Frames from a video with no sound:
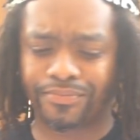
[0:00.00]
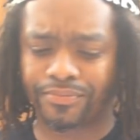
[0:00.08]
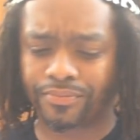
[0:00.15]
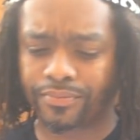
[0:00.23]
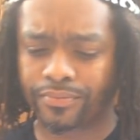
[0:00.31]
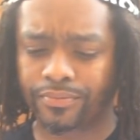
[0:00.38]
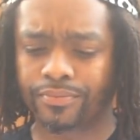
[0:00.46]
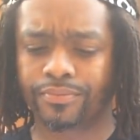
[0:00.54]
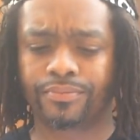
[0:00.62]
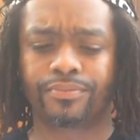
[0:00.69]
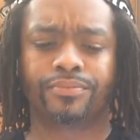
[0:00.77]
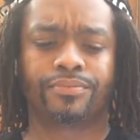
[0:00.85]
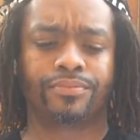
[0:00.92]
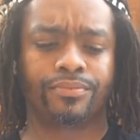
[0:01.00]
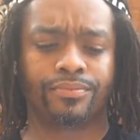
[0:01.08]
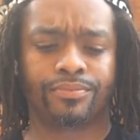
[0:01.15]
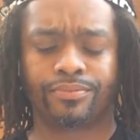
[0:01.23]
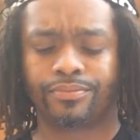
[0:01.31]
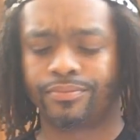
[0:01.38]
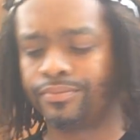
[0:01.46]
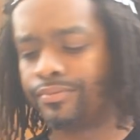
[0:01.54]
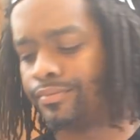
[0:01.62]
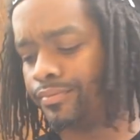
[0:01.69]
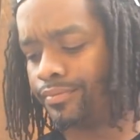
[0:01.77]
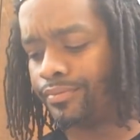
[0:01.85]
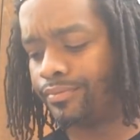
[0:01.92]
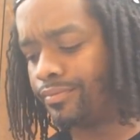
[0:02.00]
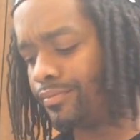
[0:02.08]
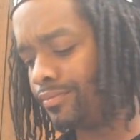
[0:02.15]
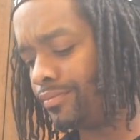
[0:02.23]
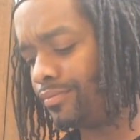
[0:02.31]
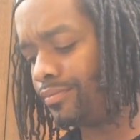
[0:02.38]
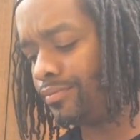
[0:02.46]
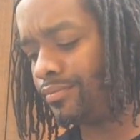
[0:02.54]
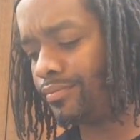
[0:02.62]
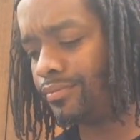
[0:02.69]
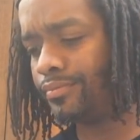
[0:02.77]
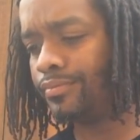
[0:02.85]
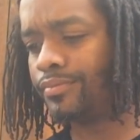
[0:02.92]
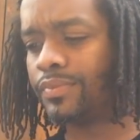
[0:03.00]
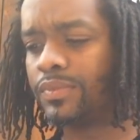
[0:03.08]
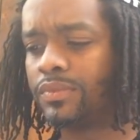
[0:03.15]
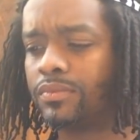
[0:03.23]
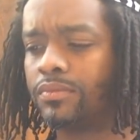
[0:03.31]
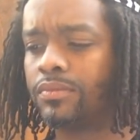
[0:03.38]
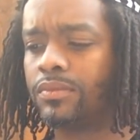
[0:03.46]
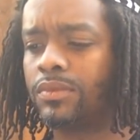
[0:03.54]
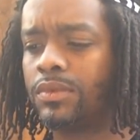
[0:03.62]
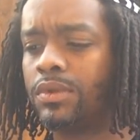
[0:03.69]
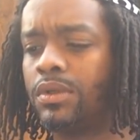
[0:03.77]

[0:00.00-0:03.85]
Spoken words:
[no speech]